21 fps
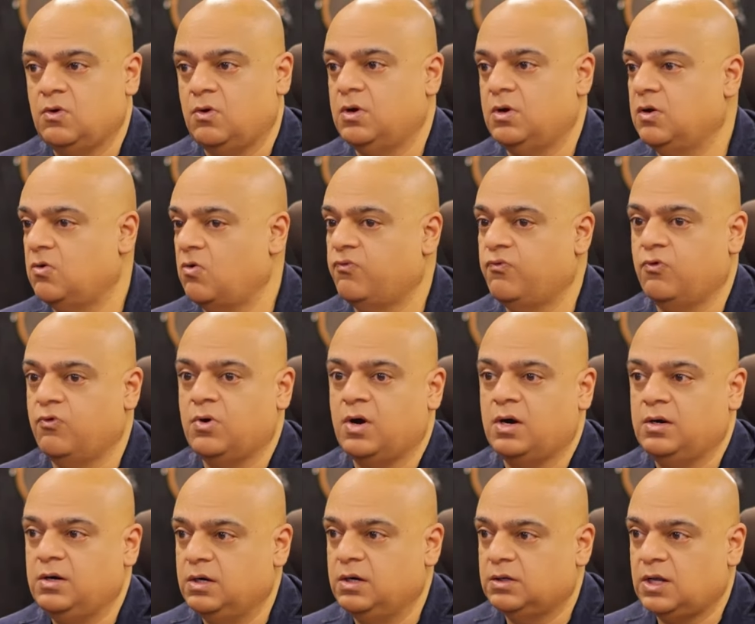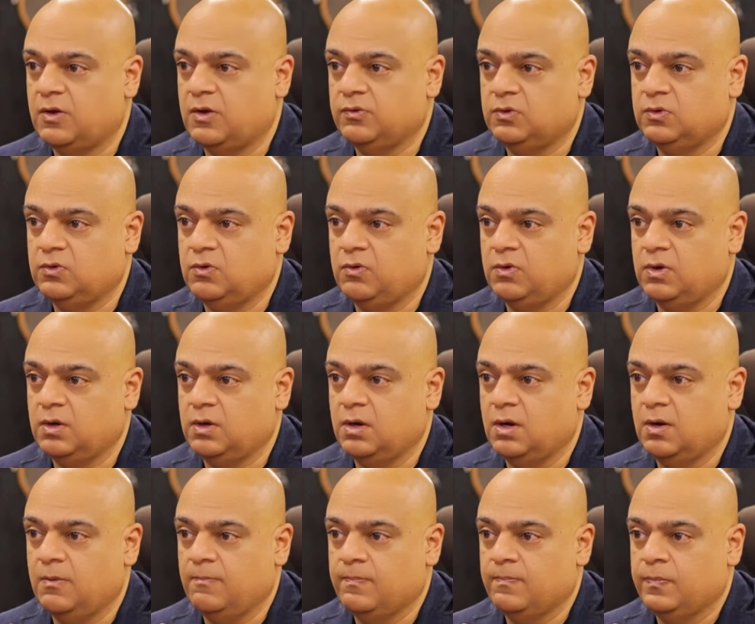on it or 400,000 on
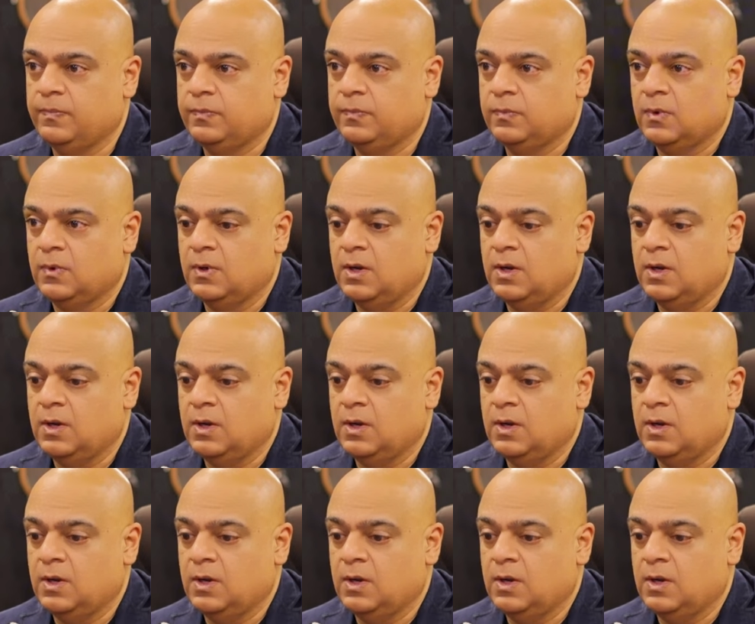it, mm.